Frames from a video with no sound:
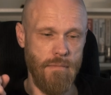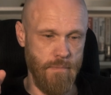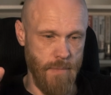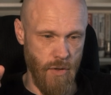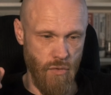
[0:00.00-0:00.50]

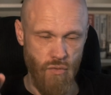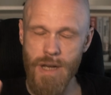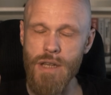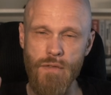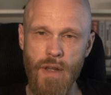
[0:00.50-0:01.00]
But the
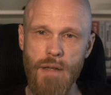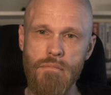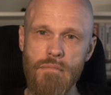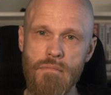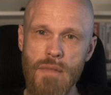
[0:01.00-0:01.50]
reason for
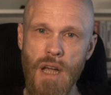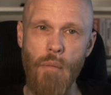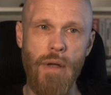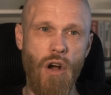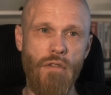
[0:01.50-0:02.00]
him
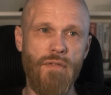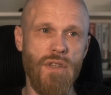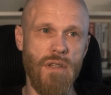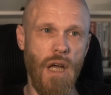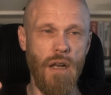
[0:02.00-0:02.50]
coming off
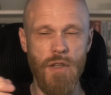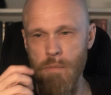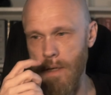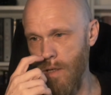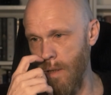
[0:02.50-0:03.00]
as dull and
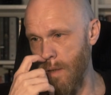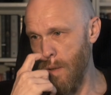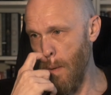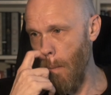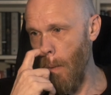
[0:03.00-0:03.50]
speechless
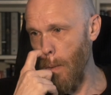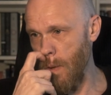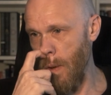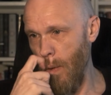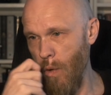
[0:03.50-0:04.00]
was
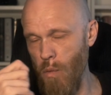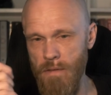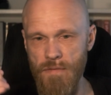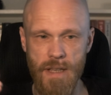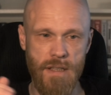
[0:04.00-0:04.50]
to do
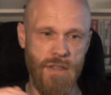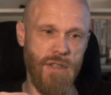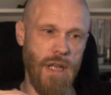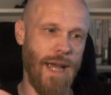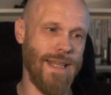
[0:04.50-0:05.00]
with this
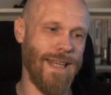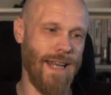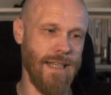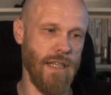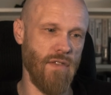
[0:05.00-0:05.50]
slight
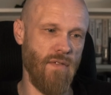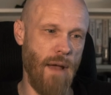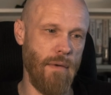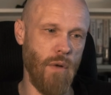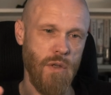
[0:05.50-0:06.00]
against his
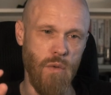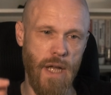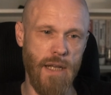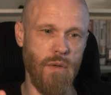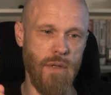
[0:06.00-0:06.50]
family, which we'll
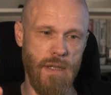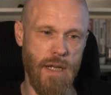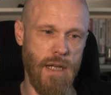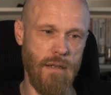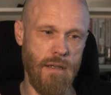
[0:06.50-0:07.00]
get to in a
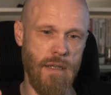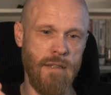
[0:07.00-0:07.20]
second.